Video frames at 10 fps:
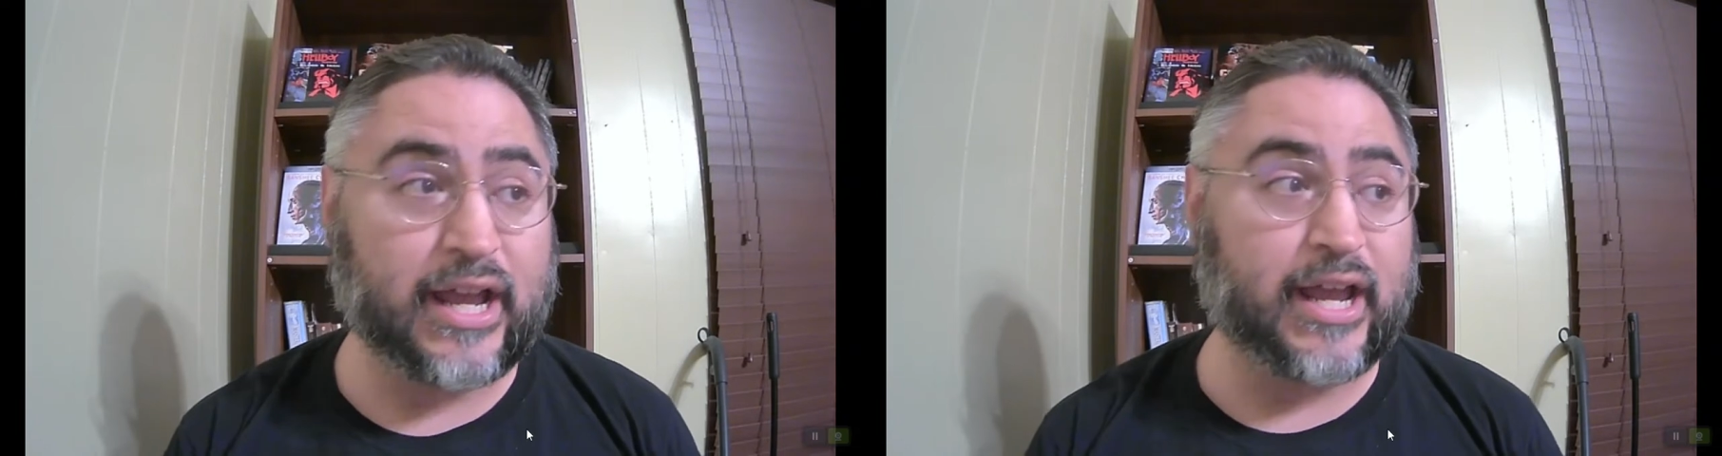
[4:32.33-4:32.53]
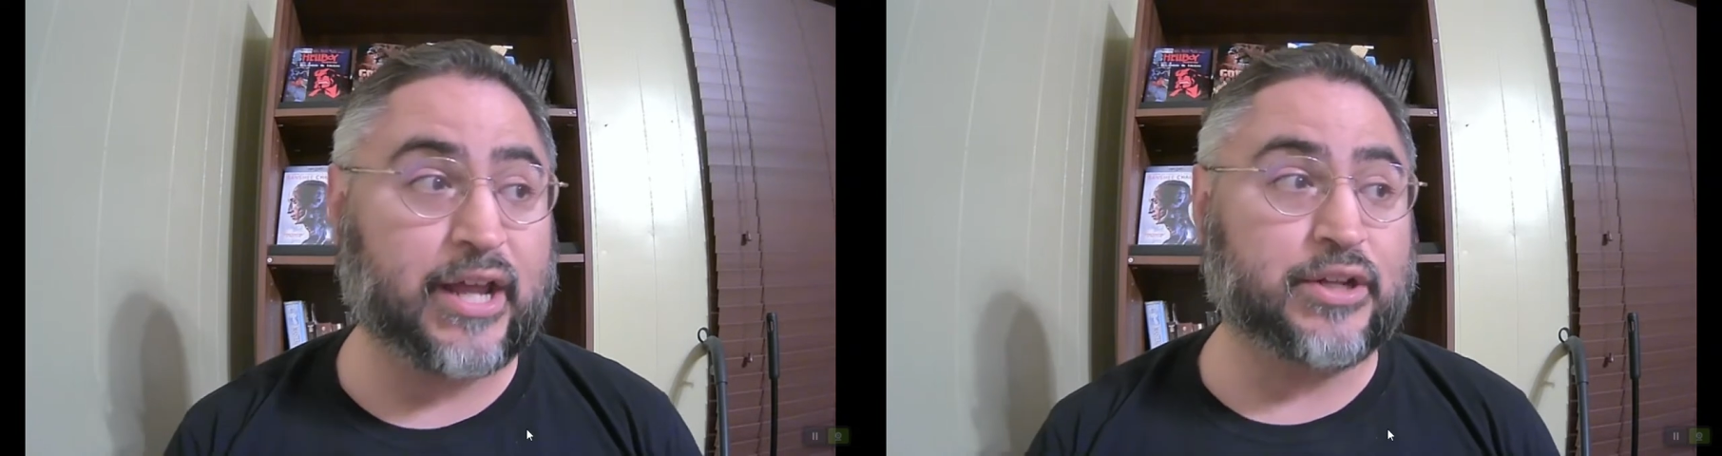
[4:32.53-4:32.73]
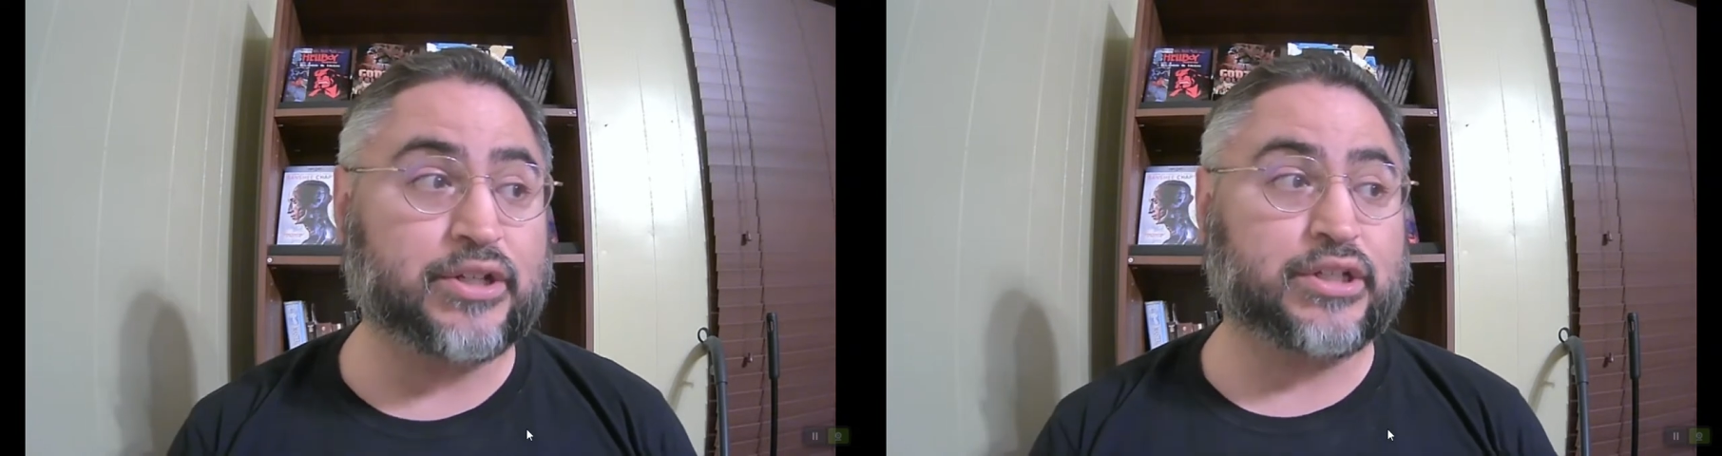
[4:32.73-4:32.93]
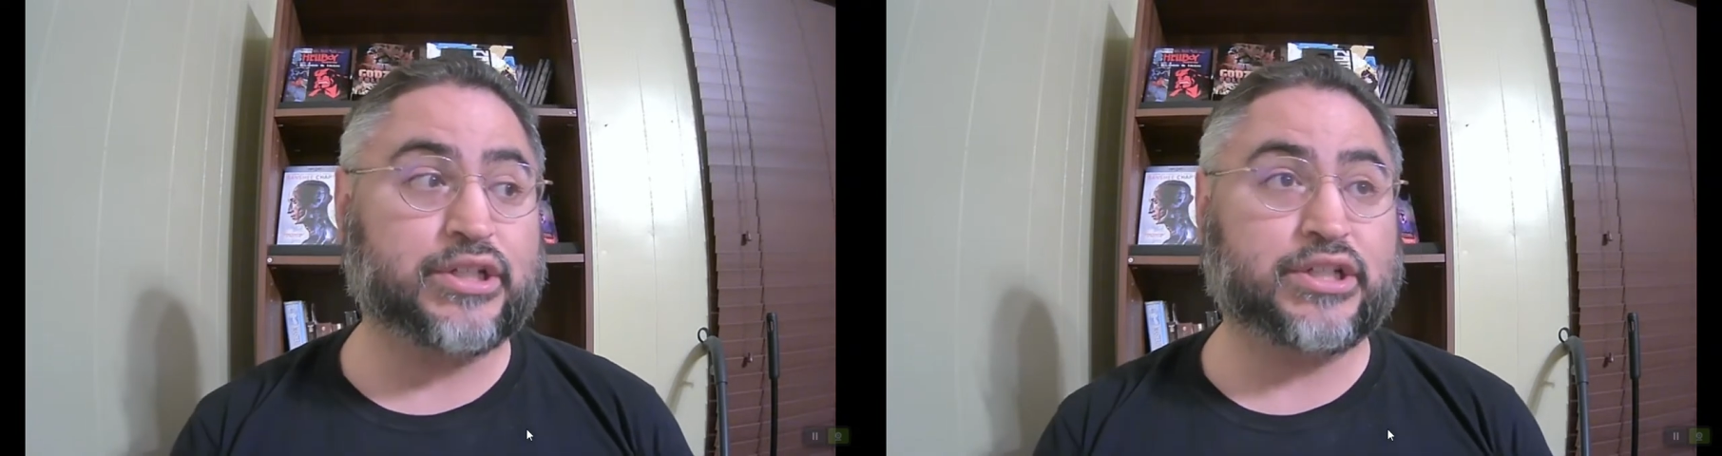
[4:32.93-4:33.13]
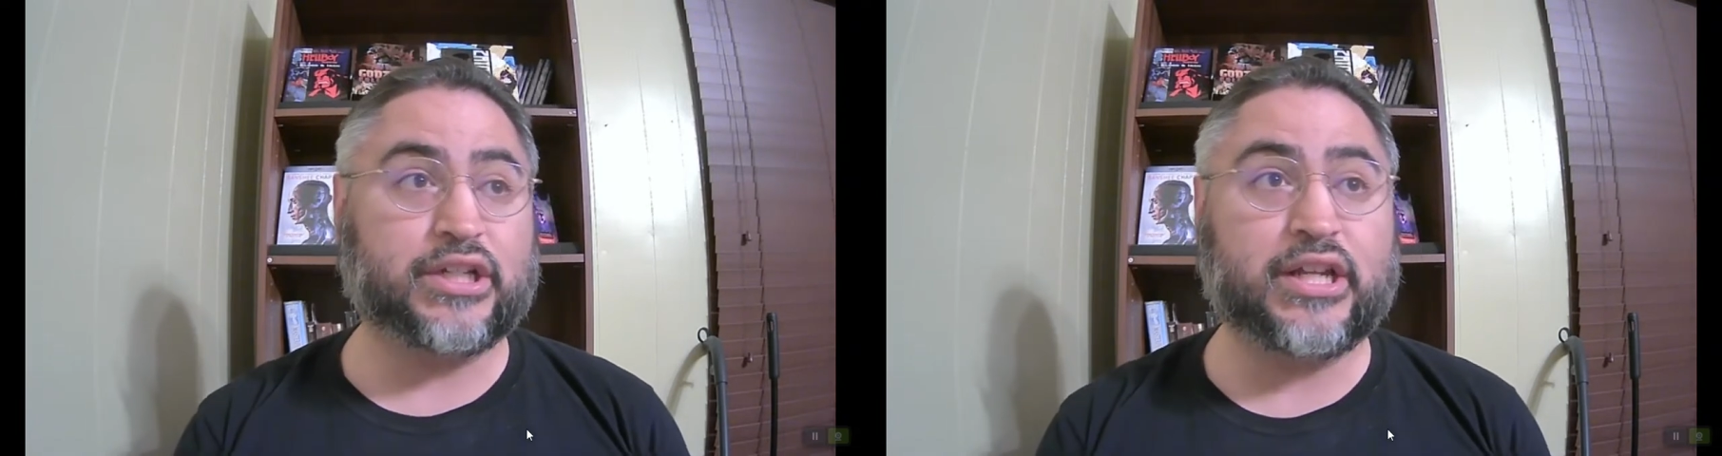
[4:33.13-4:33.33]
and
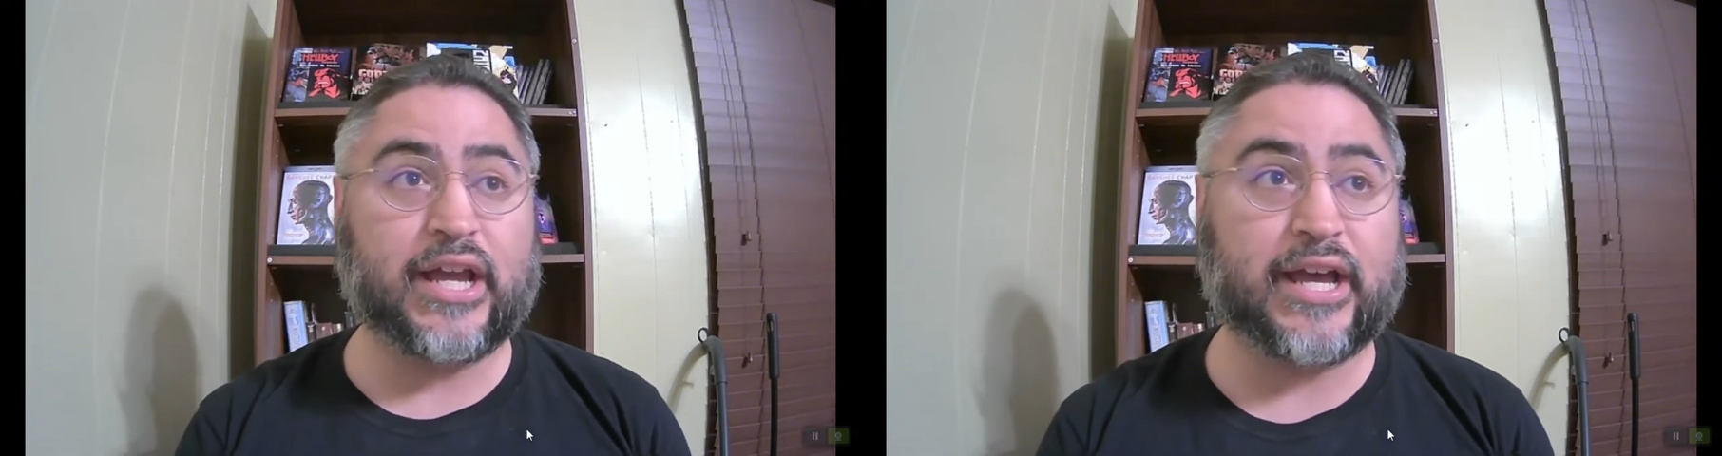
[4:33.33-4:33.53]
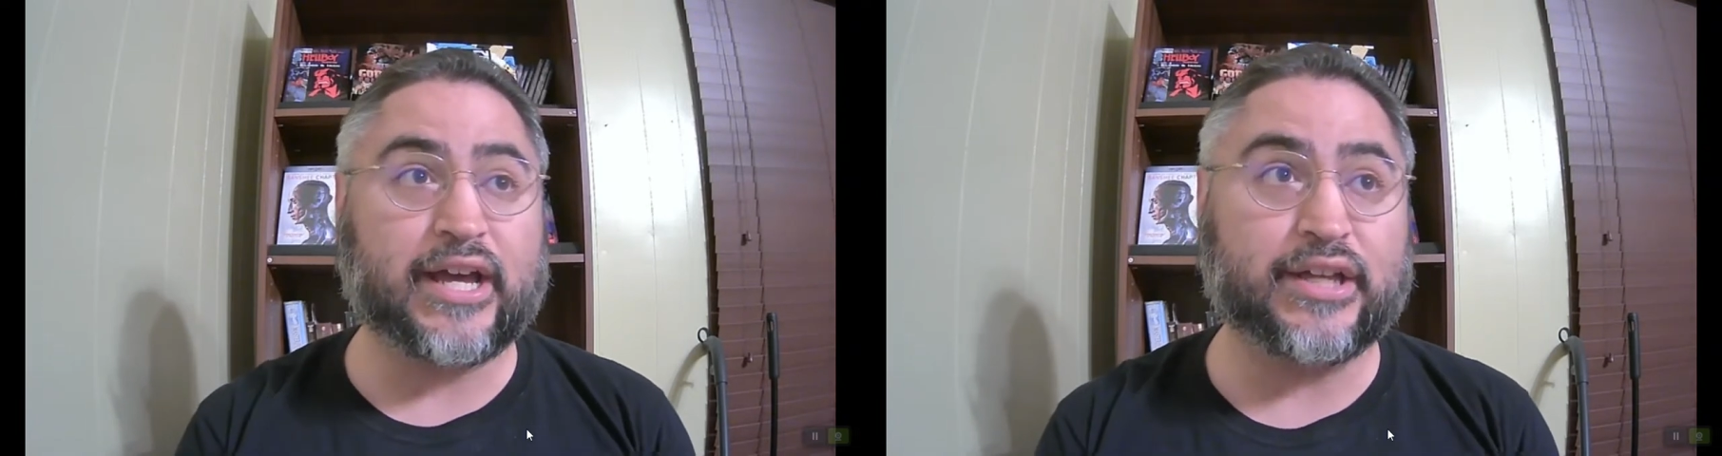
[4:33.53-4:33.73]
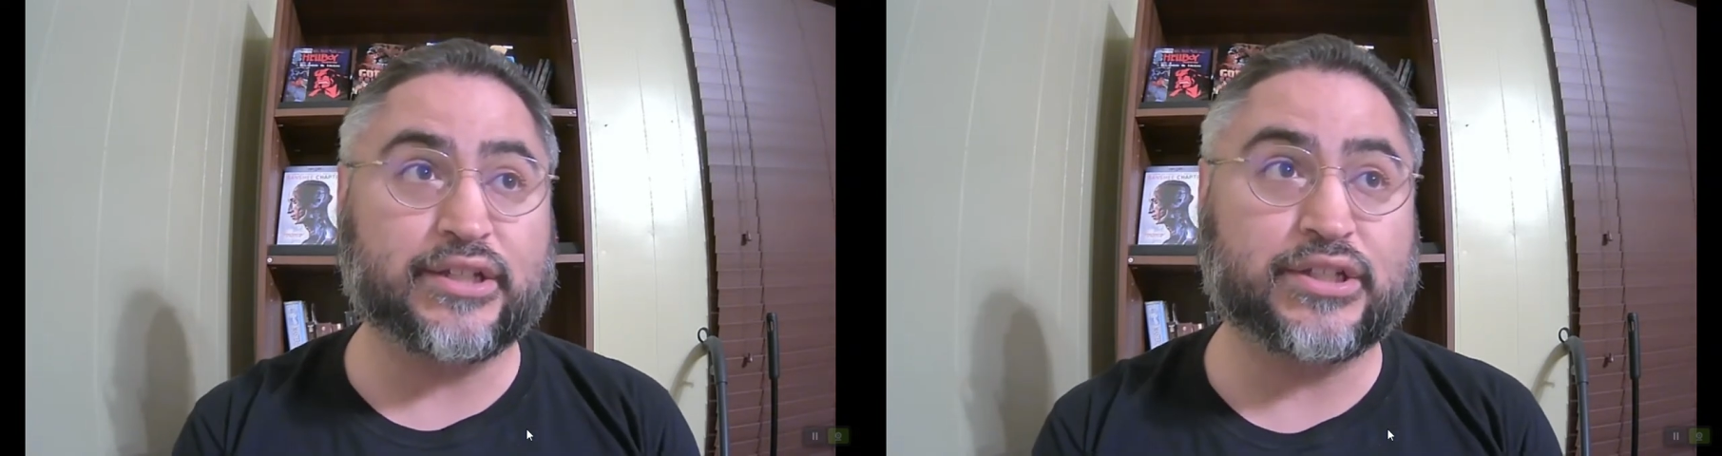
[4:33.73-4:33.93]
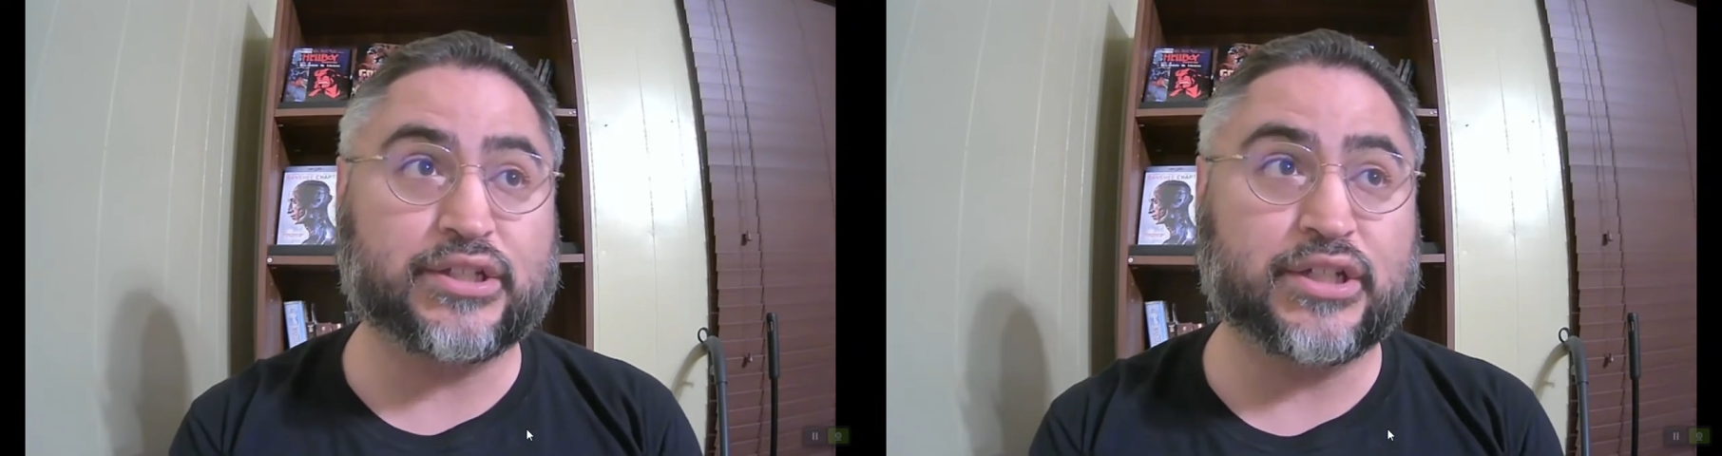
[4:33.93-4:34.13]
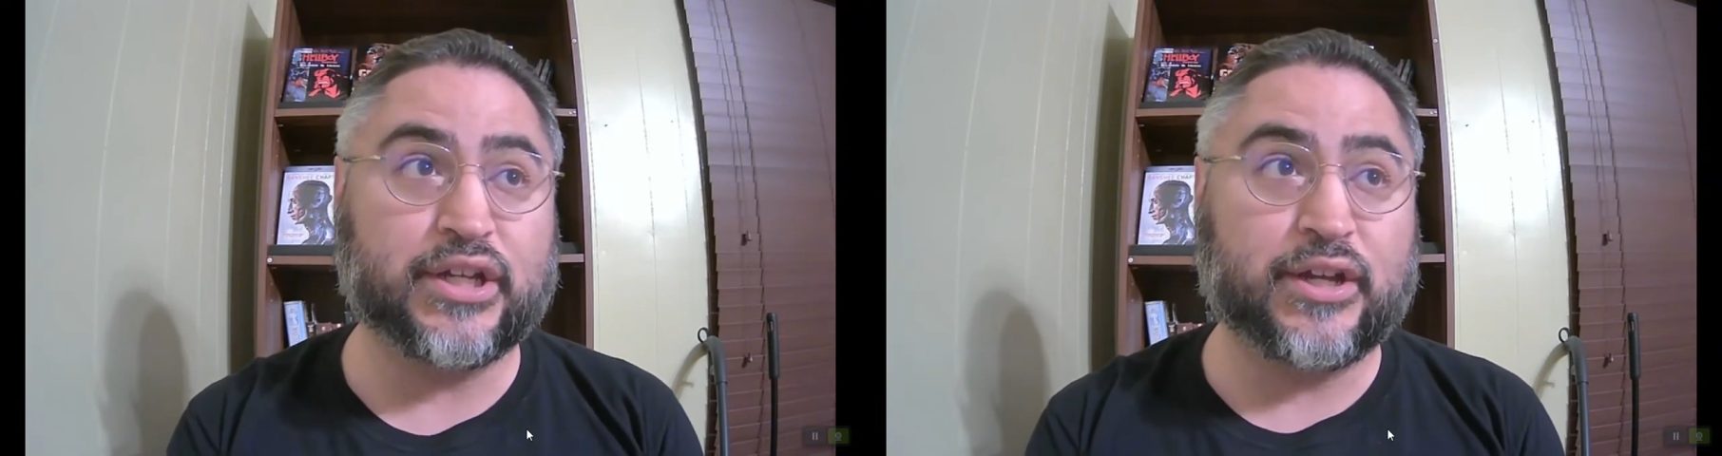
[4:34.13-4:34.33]
she has